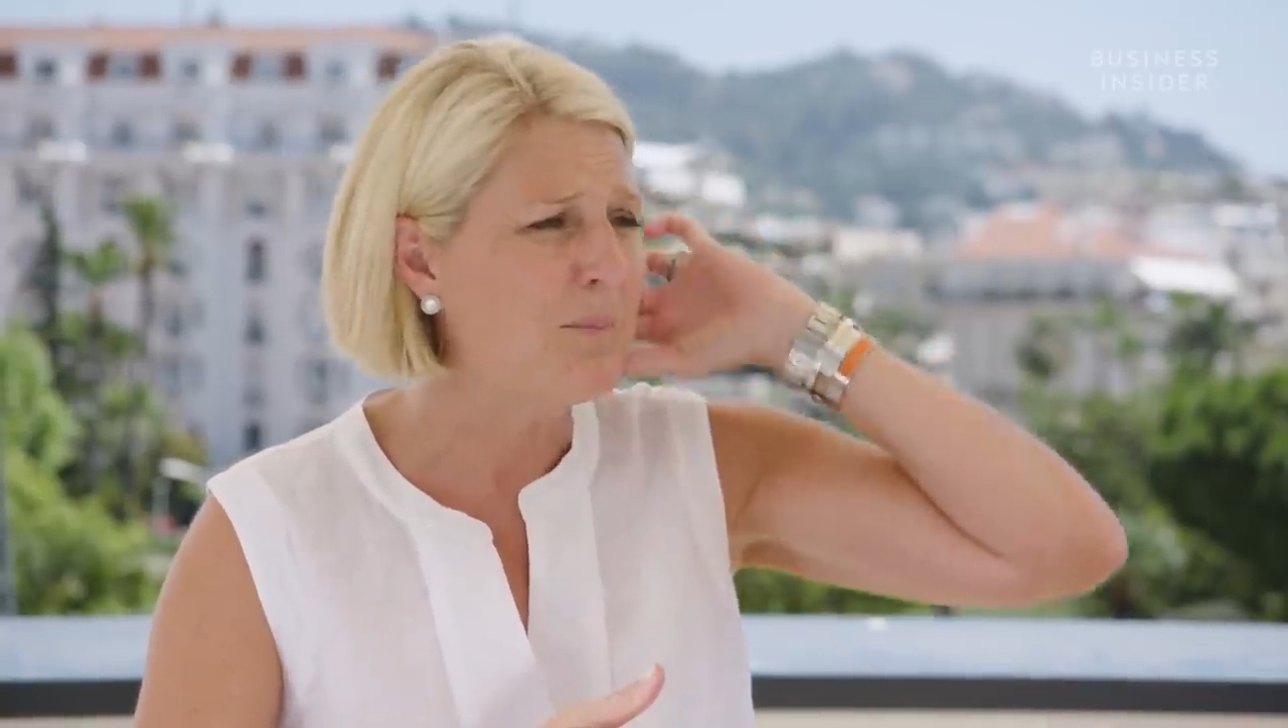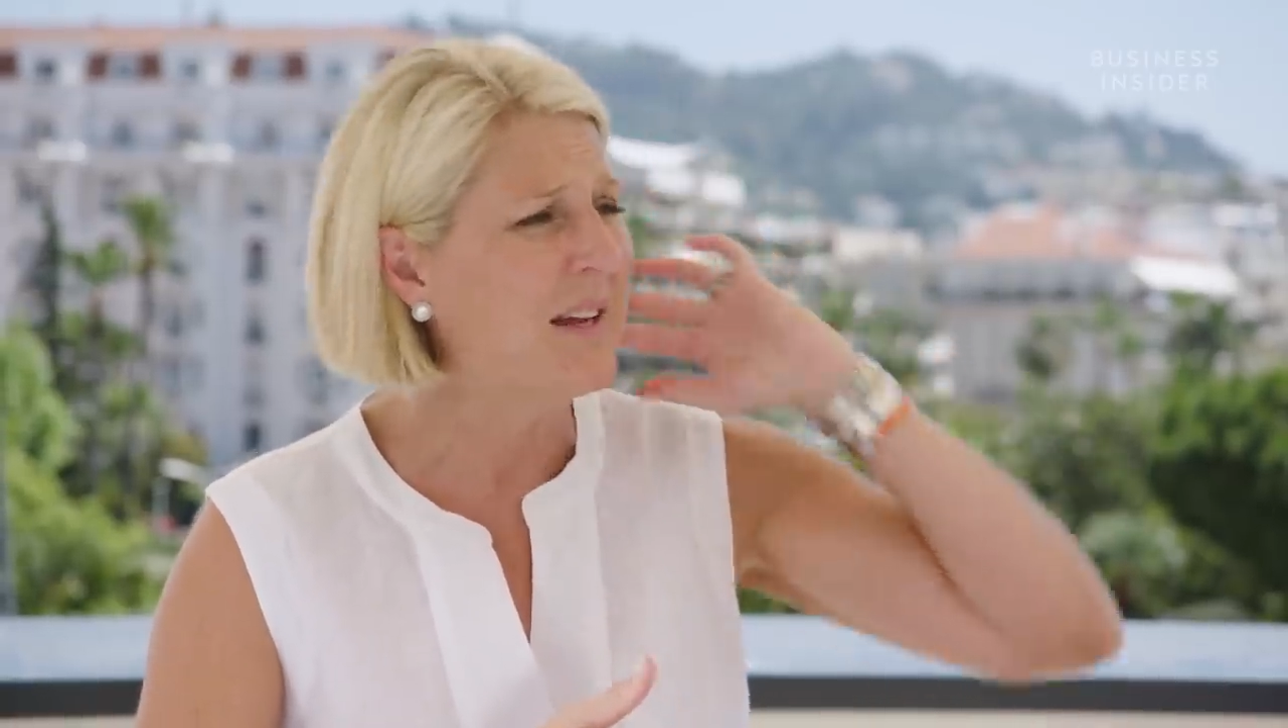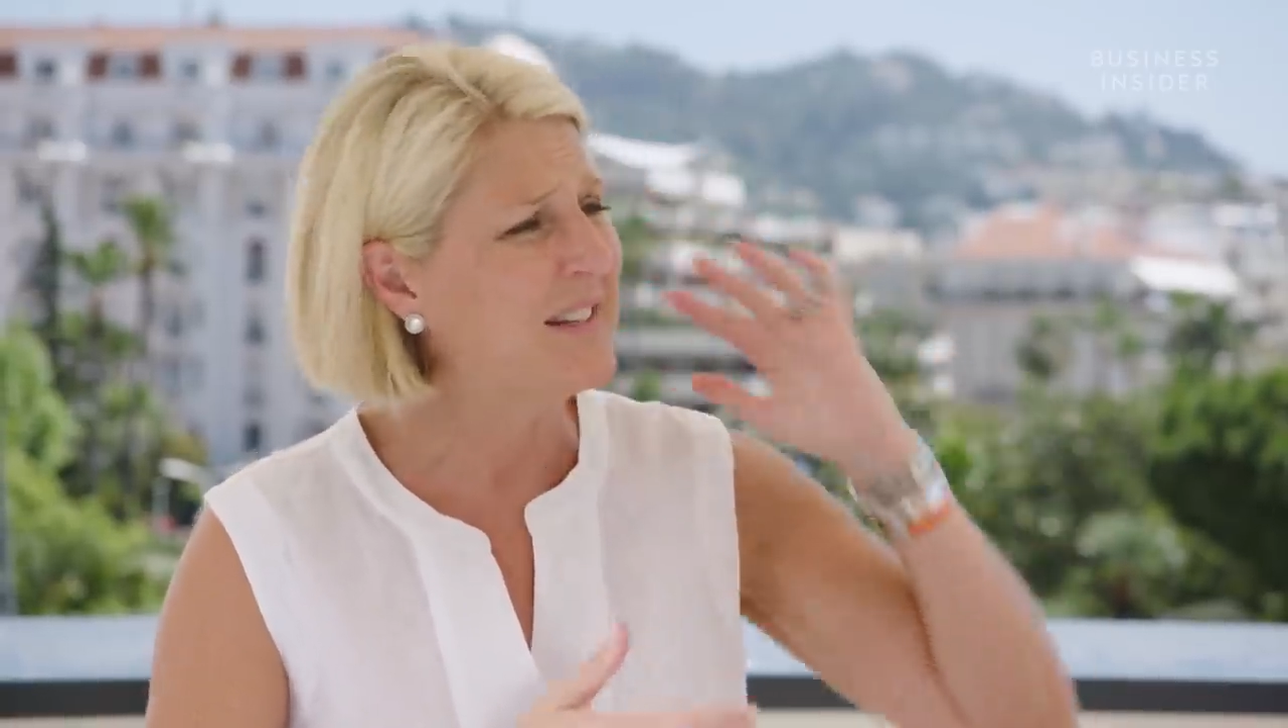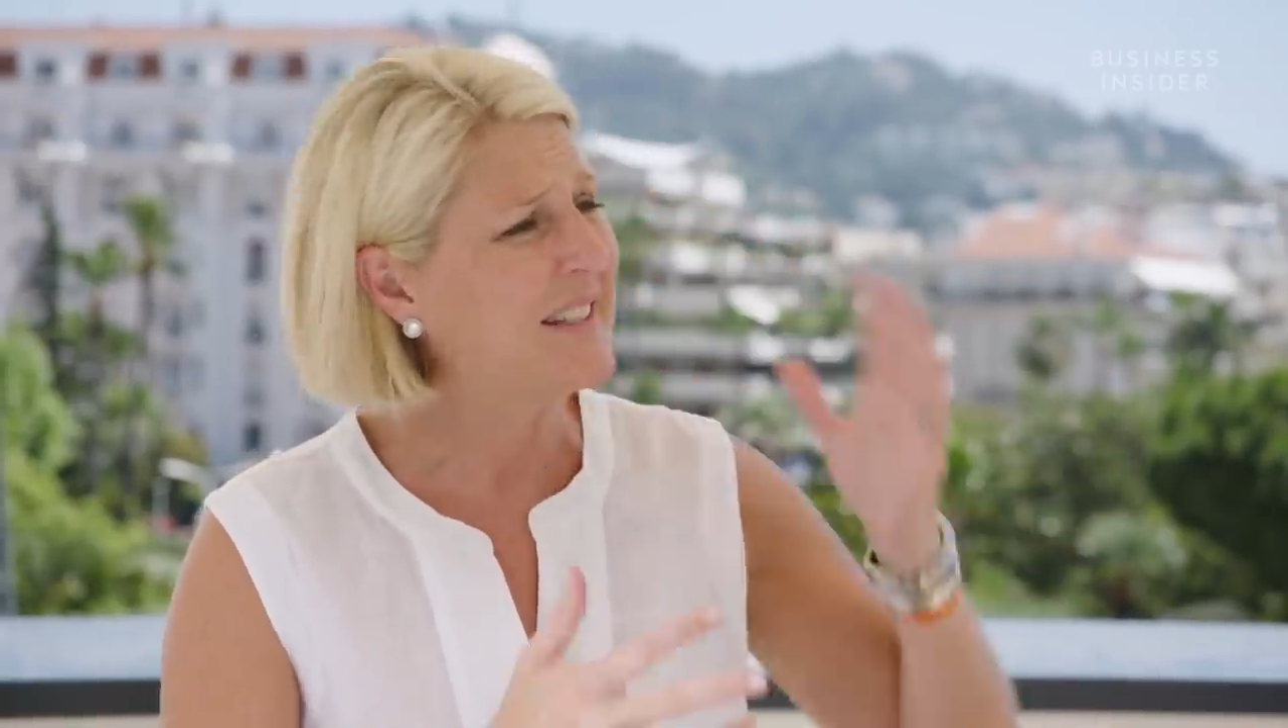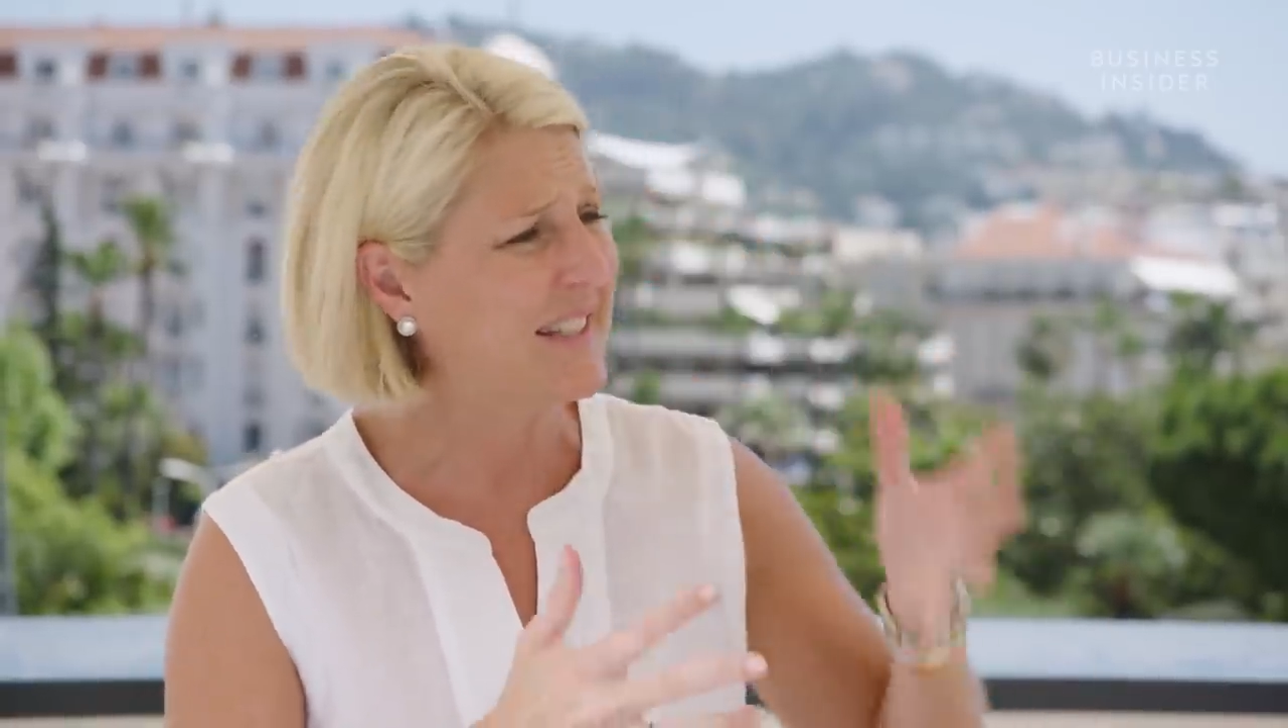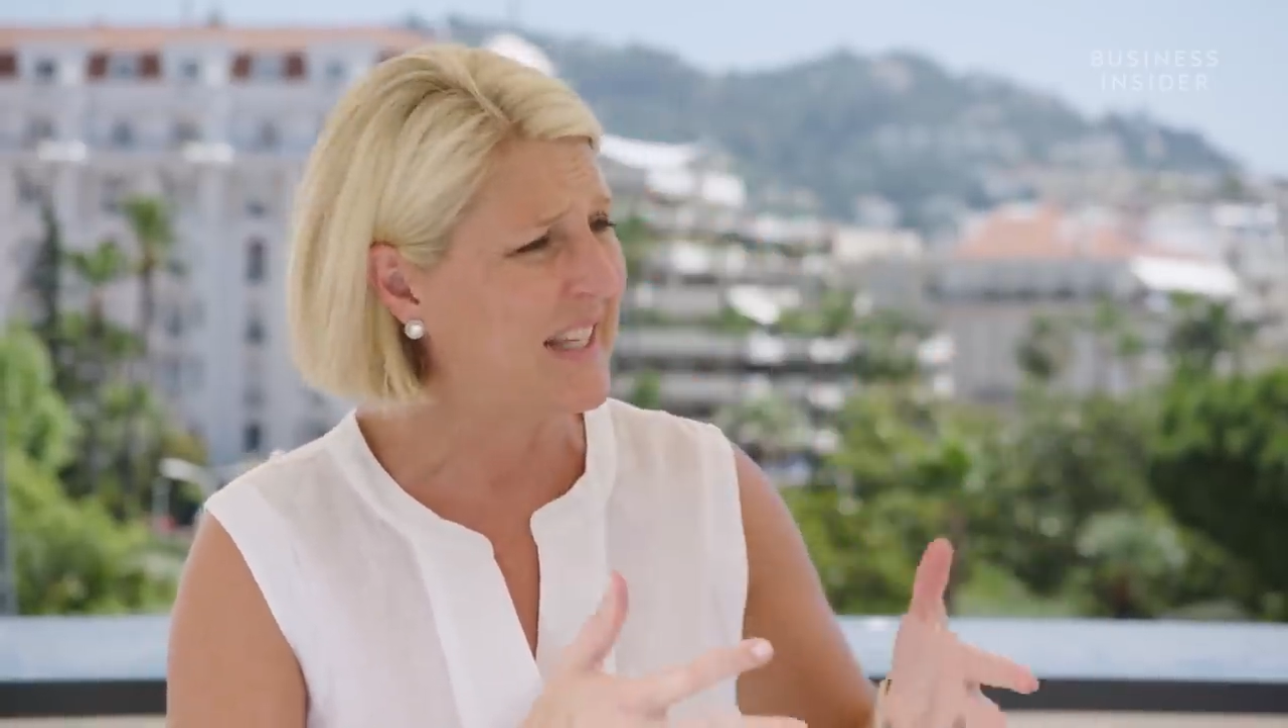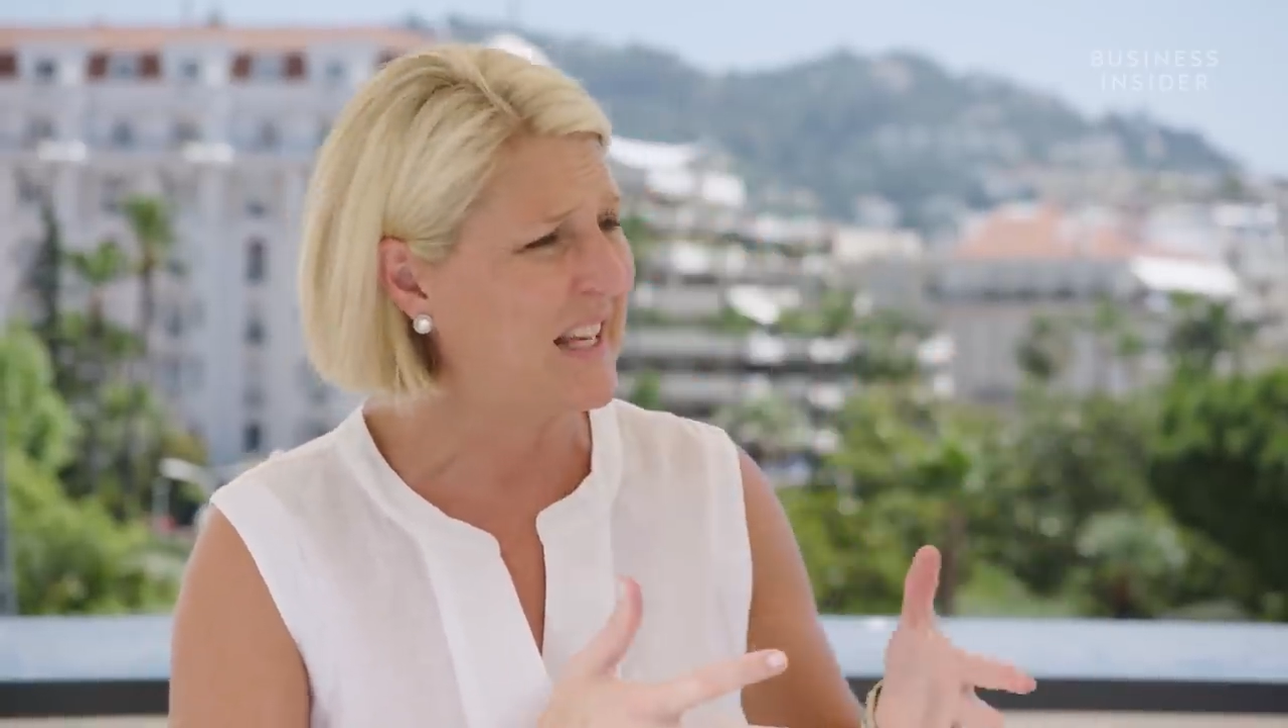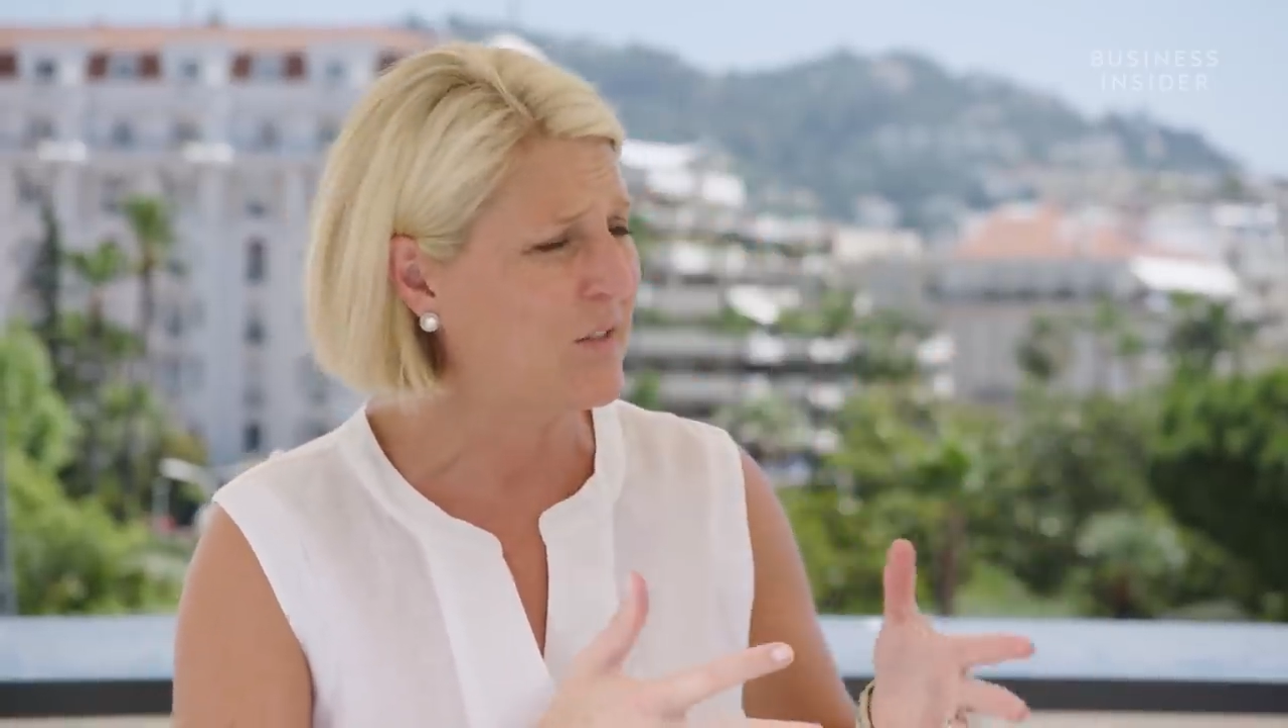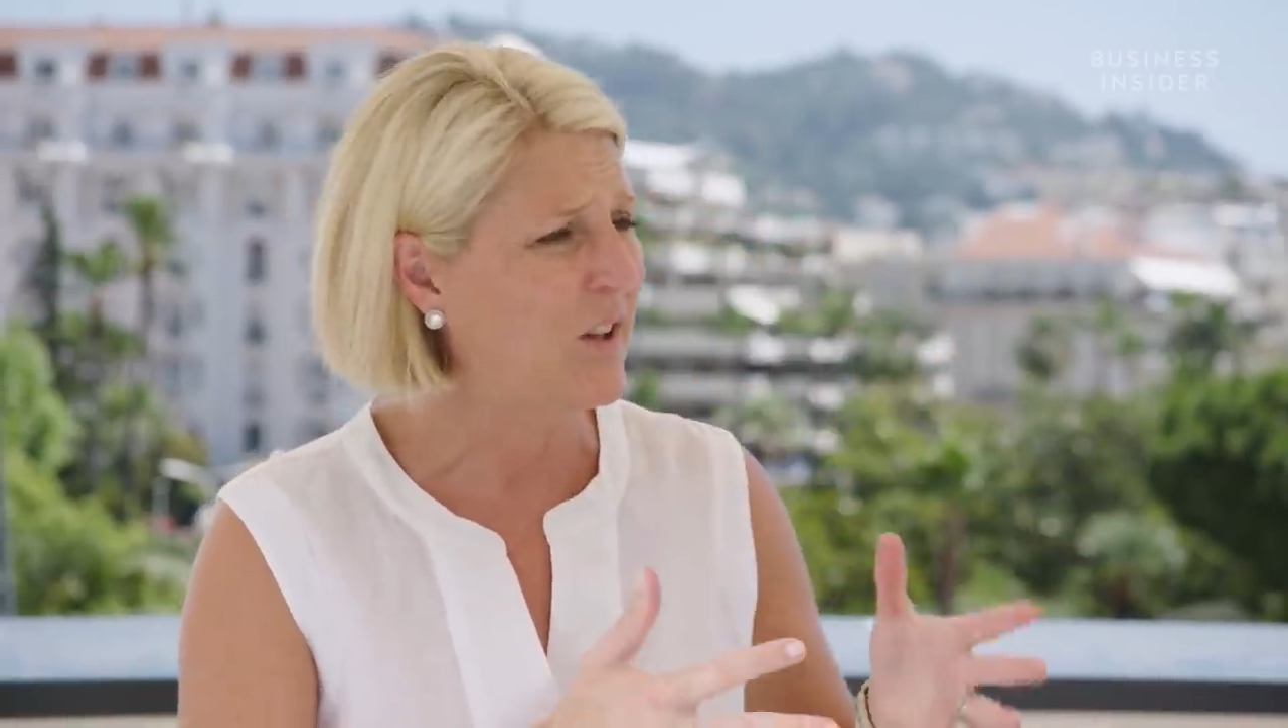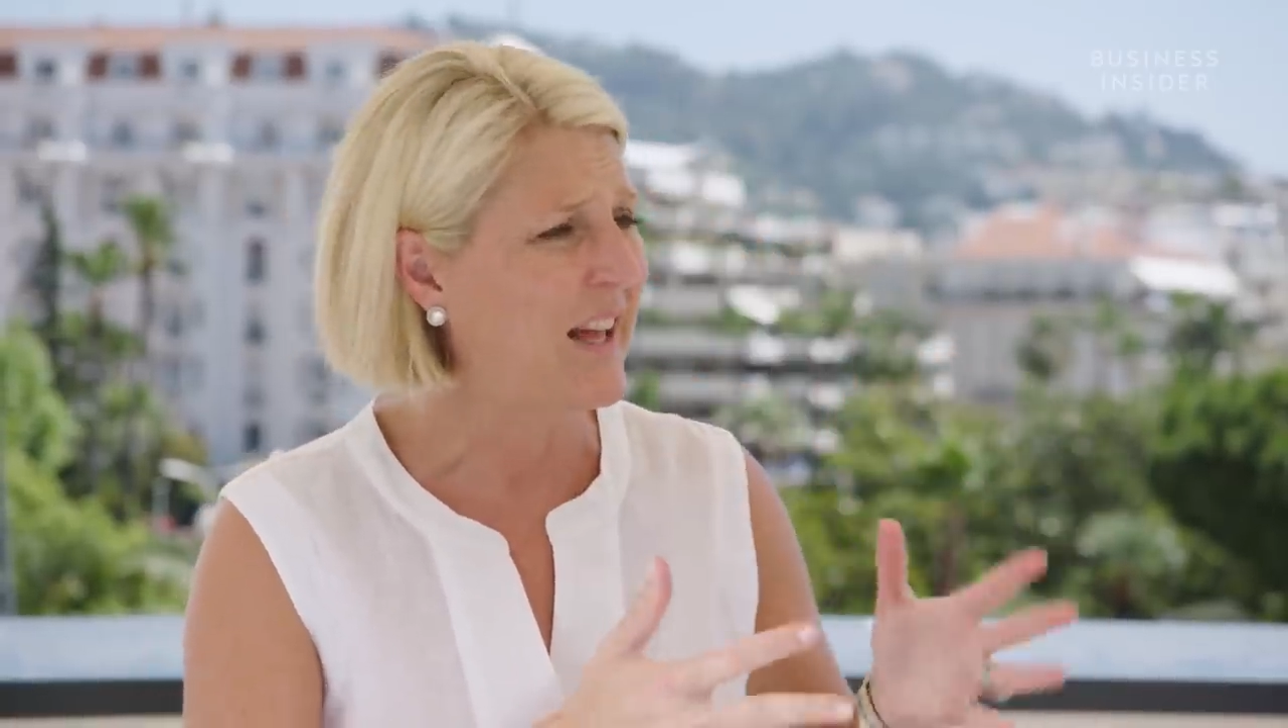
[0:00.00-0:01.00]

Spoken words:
been successful